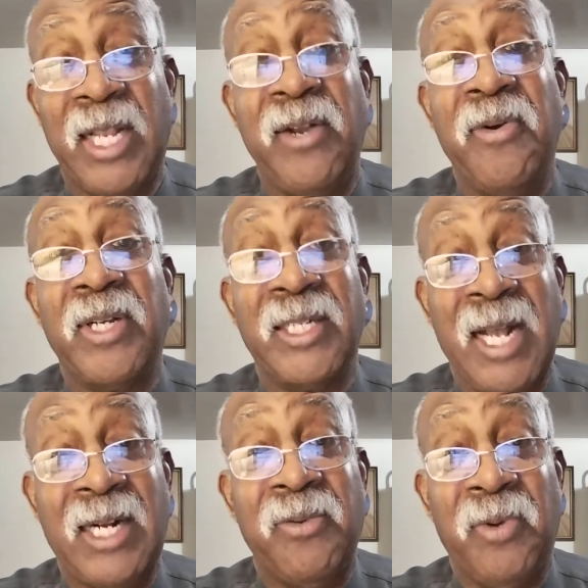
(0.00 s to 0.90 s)
They know
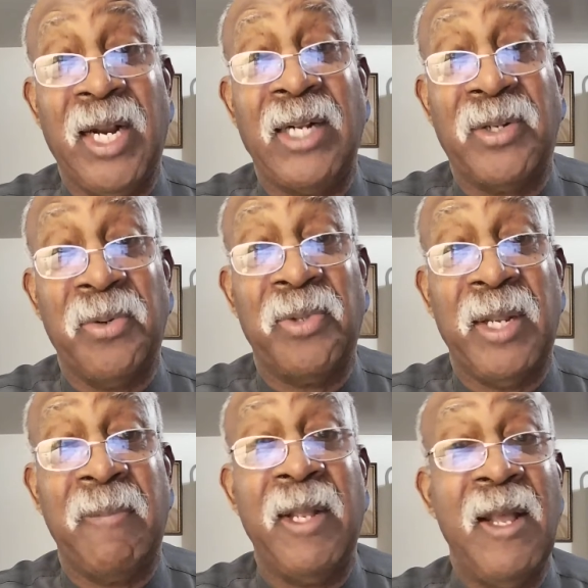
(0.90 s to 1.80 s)
exactly what I told
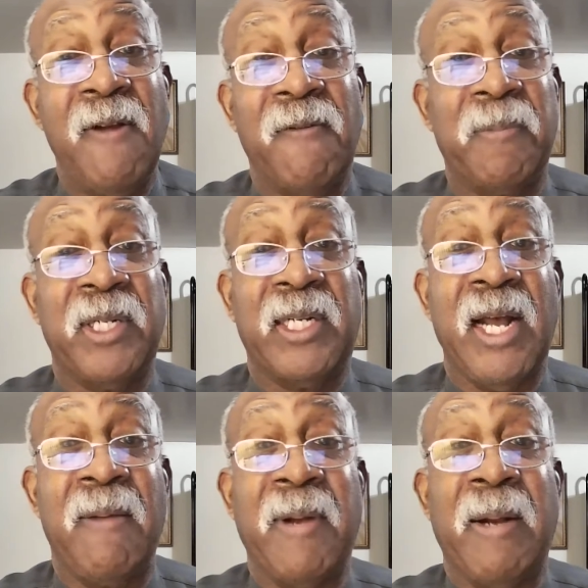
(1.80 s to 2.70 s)
them from the
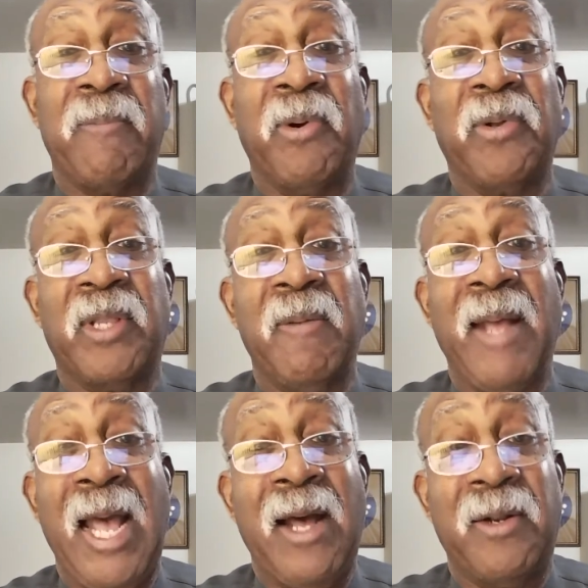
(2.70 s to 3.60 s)
time I brought
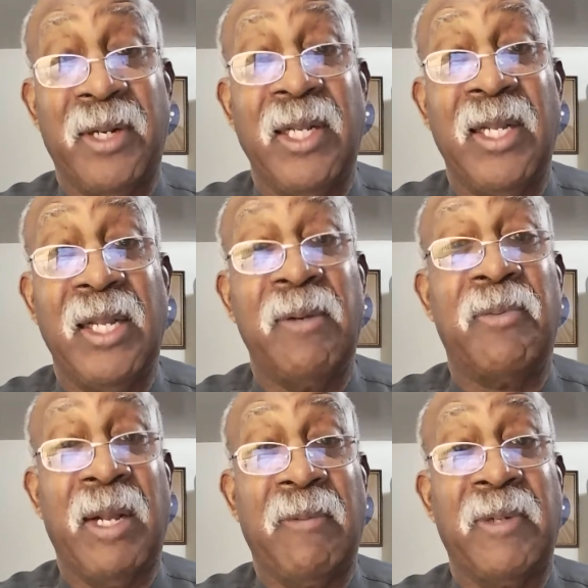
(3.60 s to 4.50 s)
them out
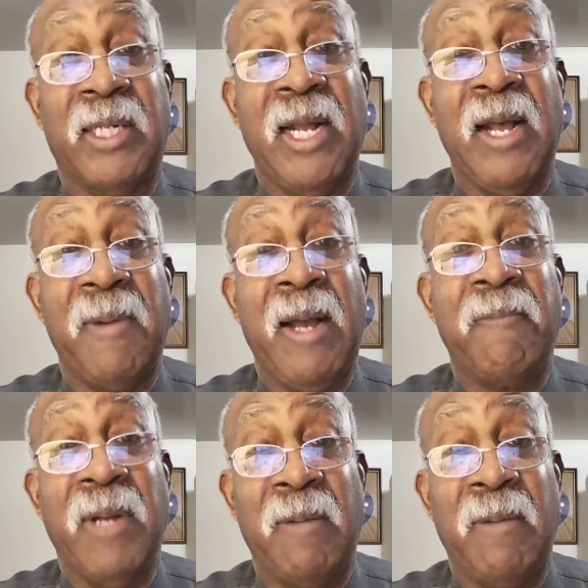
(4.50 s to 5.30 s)
by the time I,